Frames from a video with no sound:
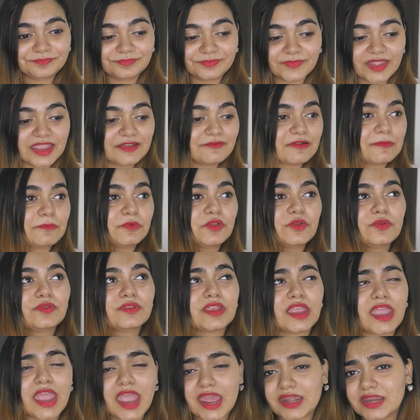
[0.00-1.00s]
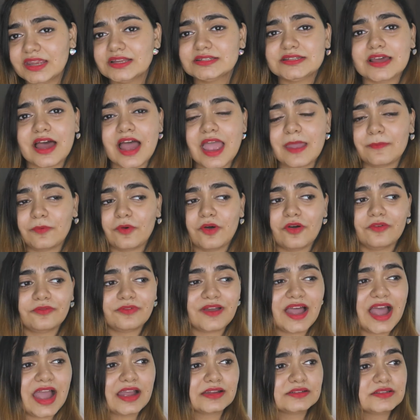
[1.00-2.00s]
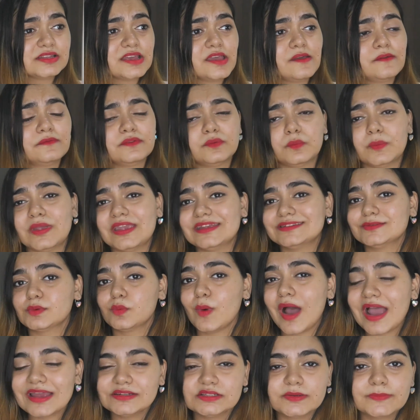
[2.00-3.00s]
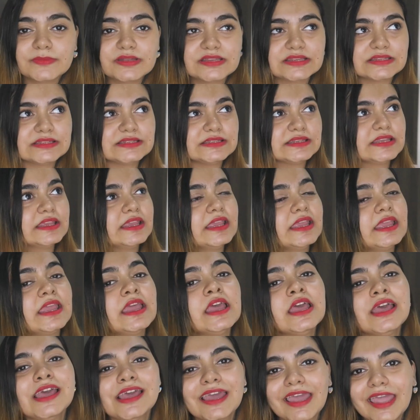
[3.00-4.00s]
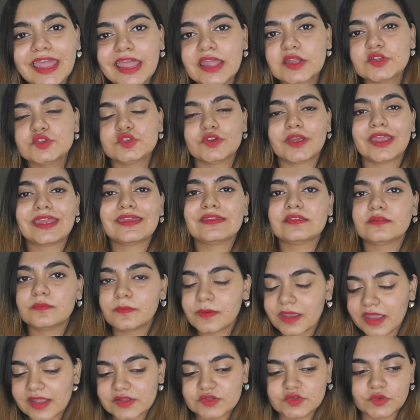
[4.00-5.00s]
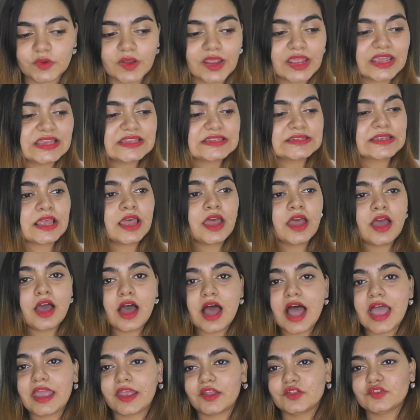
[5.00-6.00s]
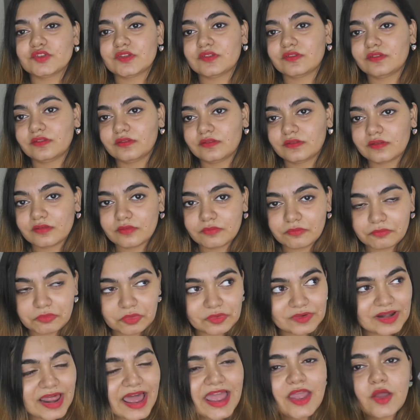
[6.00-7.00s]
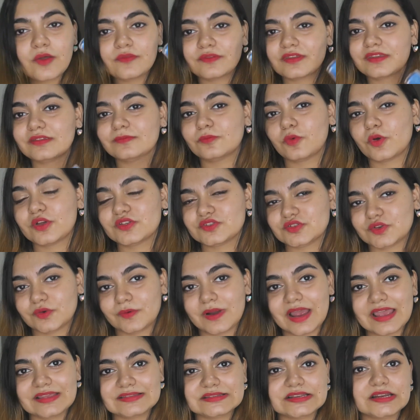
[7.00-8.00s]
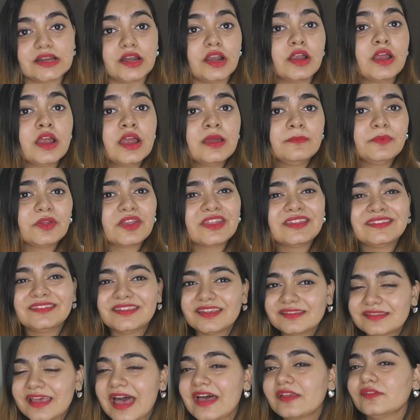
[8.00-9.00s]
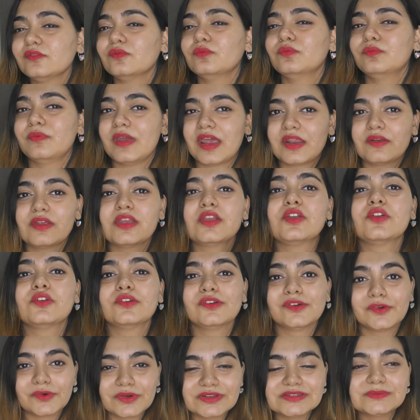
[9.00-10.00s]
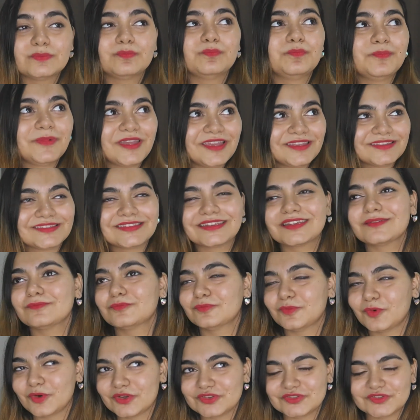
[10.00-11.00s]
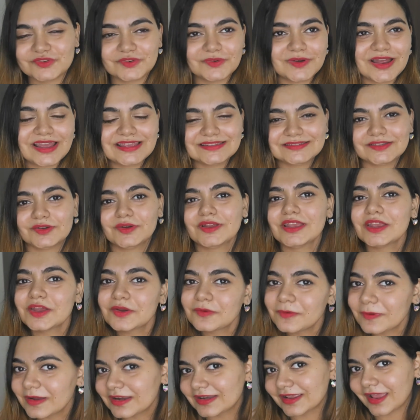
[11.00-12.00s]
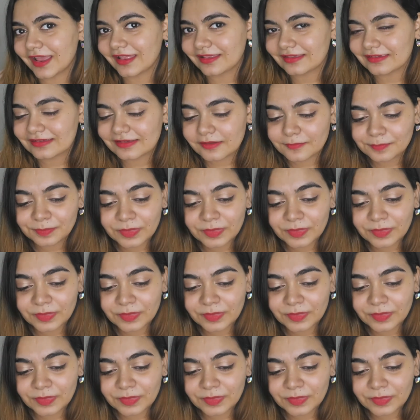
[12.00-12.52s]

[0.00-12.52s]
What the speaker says: If I'm using any type of actives with vitamin C, AHAs, BHAs, I can just rely on this moisturizer, because this has very good basic moisturizer ingredients.